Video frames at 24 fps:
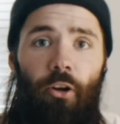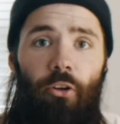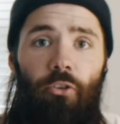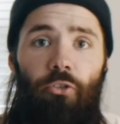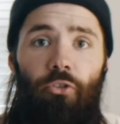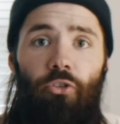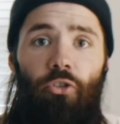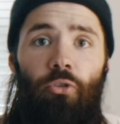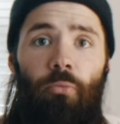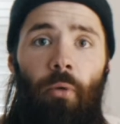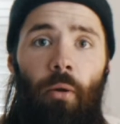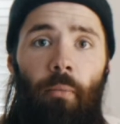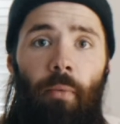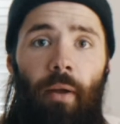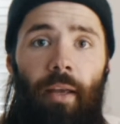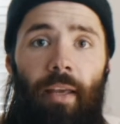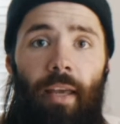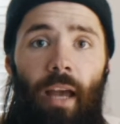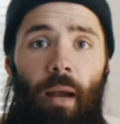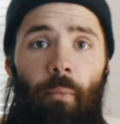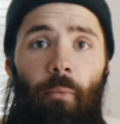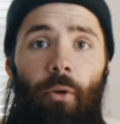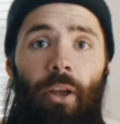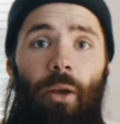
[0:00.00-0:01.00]
Couldn't zoom on my
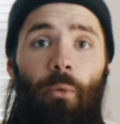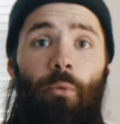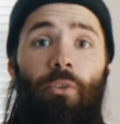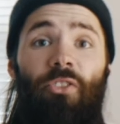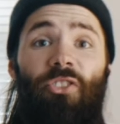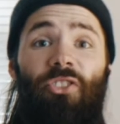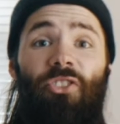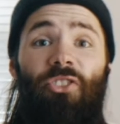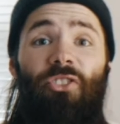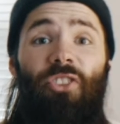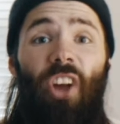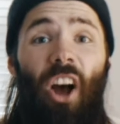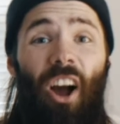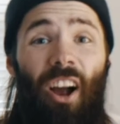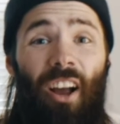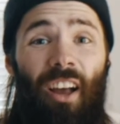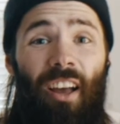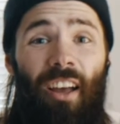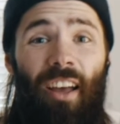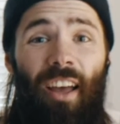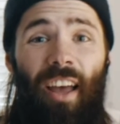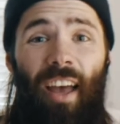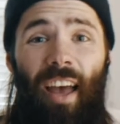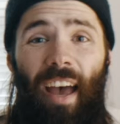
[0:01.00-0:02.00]
camera. It was stuck
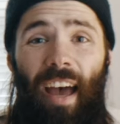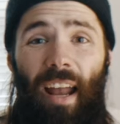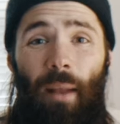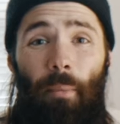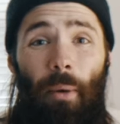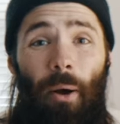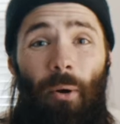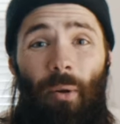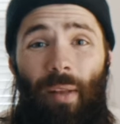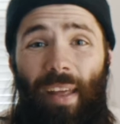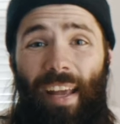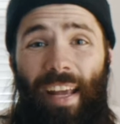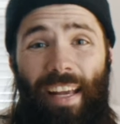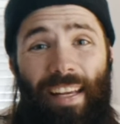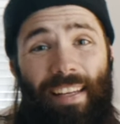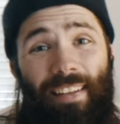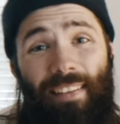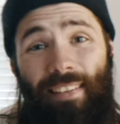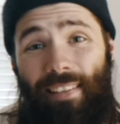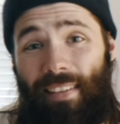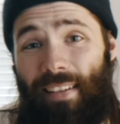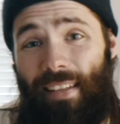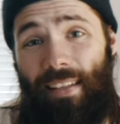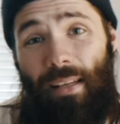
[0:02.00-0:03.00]
at about
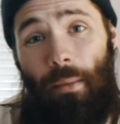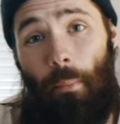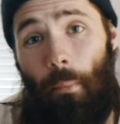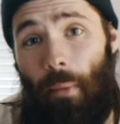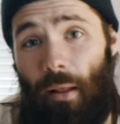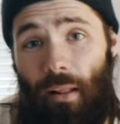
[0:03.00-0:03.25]
18